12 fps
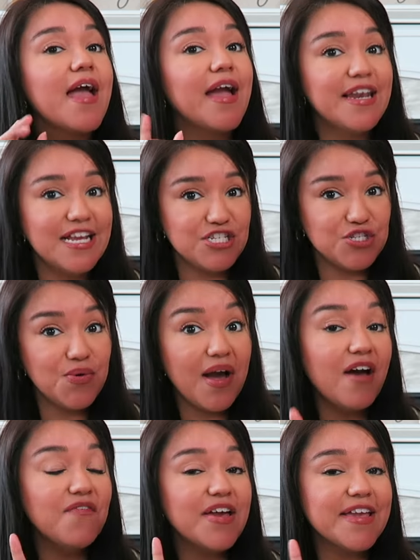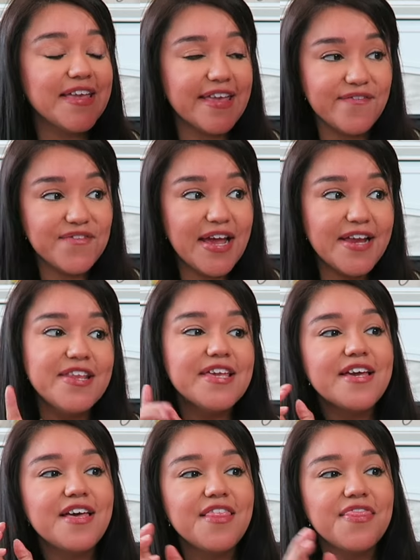And I do have a gift
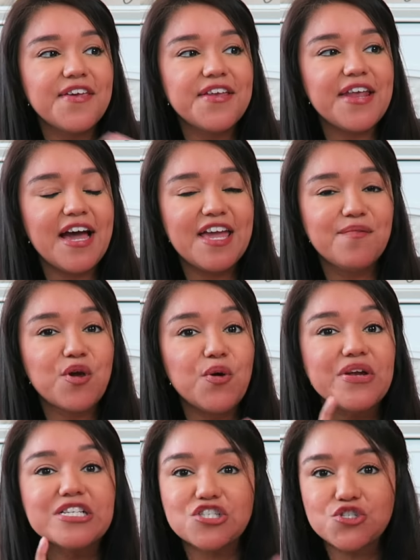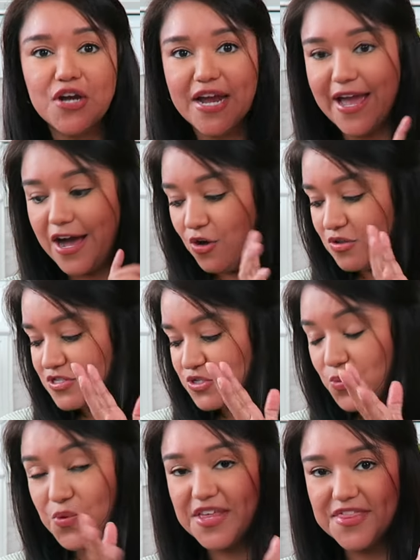idea that I am going to try out
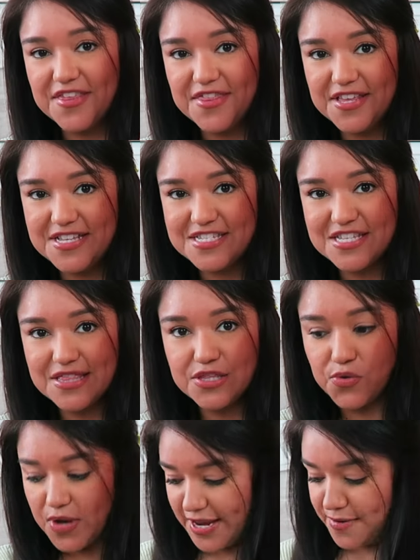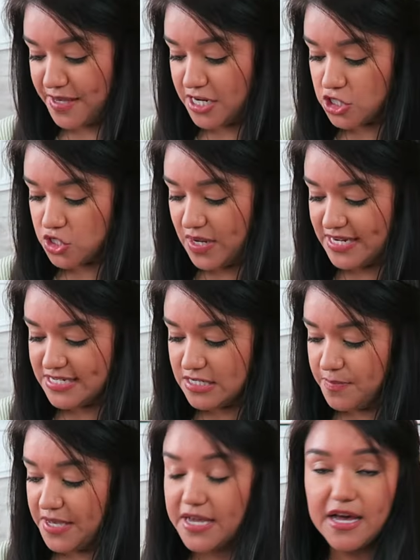with this little item here. So I
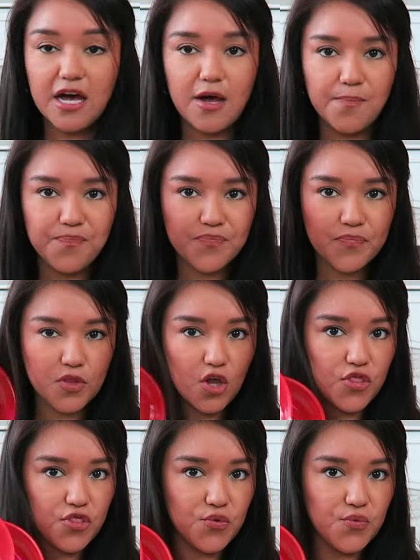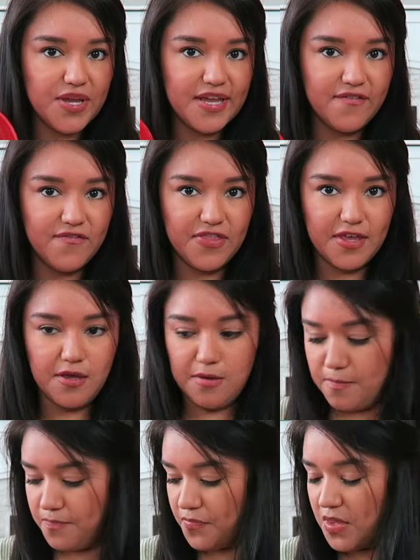did pick up three of
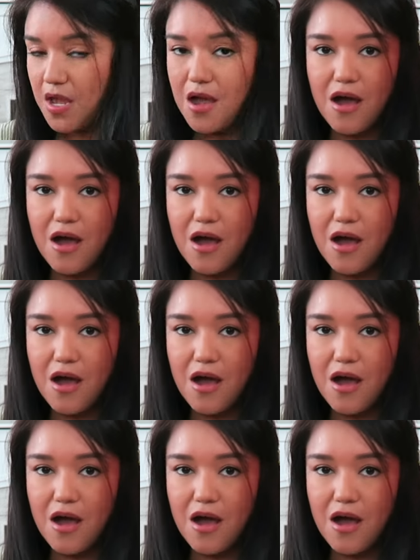them.